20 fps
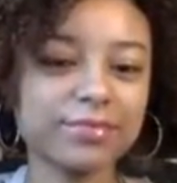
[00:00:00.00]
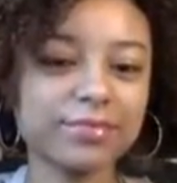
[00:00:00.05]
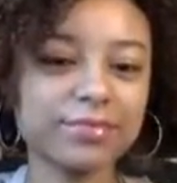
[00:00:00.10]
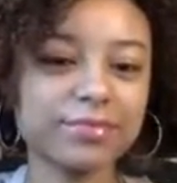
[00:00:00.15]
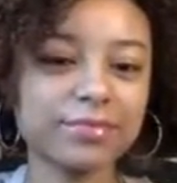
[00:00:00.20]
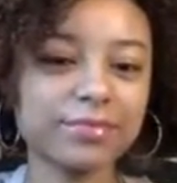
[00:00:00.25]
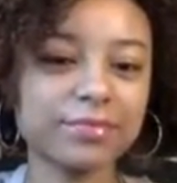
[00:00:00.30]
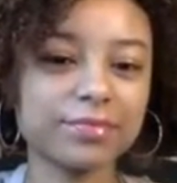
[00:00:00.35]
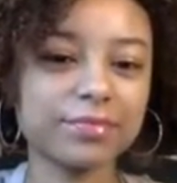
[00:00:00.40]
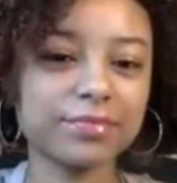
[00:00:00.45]

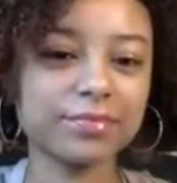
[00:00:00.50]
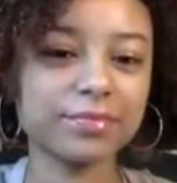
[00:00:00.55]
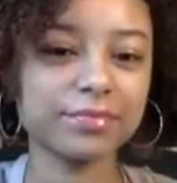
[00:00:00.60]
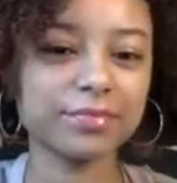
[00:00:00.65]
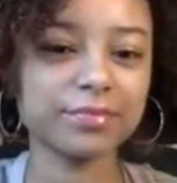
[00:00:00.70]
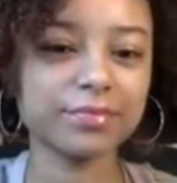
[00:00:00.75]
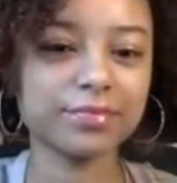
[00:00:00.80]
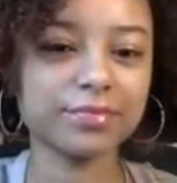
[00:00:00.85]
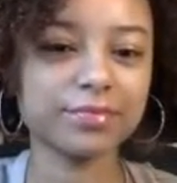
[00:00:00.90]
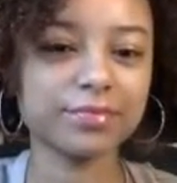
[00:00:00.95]

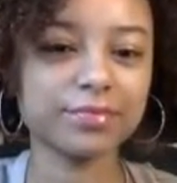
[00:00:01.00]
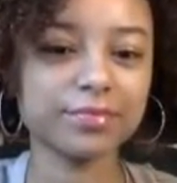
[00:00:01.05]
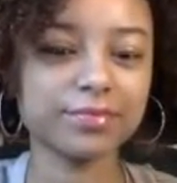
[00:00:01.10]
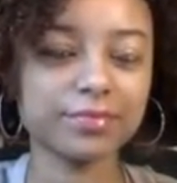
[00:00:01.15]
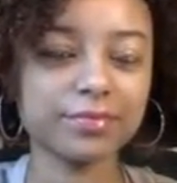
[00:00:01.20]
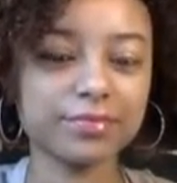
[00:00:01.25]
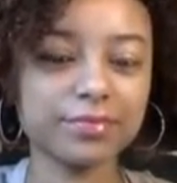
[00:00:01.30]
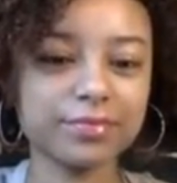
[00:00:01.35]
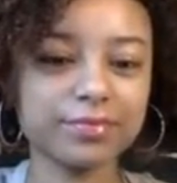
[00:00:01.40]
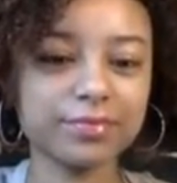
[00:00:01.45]

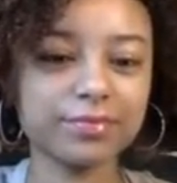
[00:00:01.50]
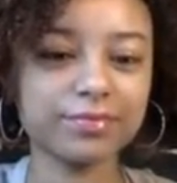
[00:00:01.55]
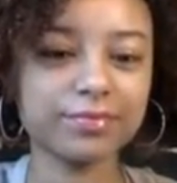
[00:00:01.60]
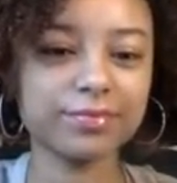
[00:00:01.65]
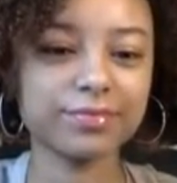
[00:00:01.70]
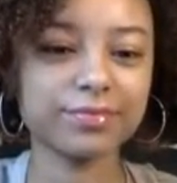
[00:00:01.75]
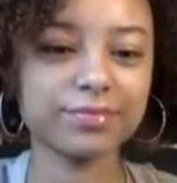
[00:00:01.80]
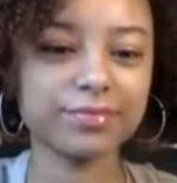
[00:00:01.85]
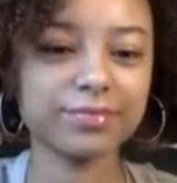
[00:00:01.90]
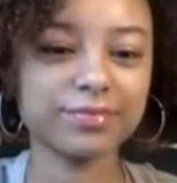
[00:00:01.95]

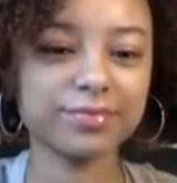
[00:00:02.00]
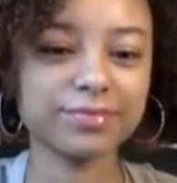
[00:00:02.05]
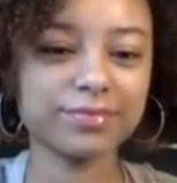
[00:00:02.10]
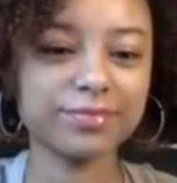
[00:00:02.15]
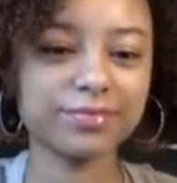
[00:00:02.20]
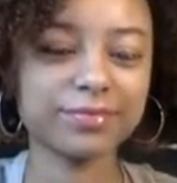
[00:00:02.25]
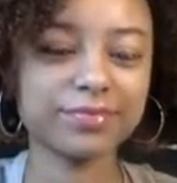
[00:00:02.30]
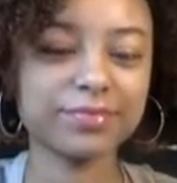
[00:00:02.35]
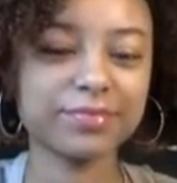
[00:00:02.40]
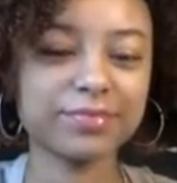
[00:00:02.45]

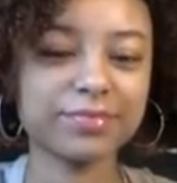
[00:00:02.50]
[no speech]